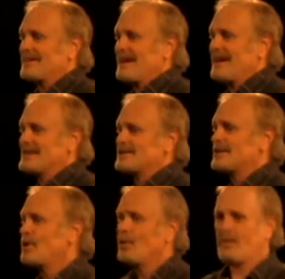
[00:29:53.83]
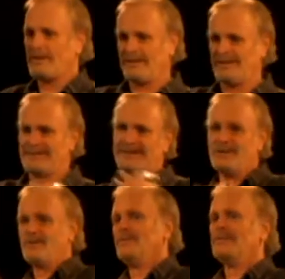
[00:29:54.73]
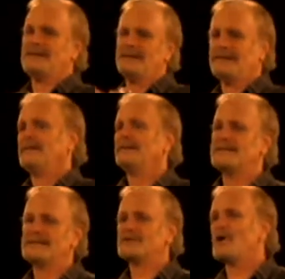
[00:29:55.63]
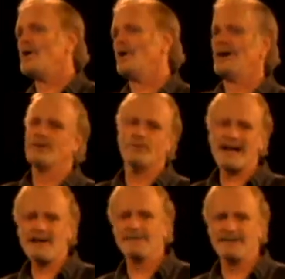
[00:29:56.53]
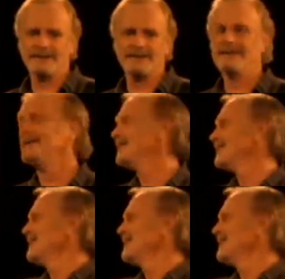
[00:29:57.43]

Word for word: And so, you know, this is all unraveling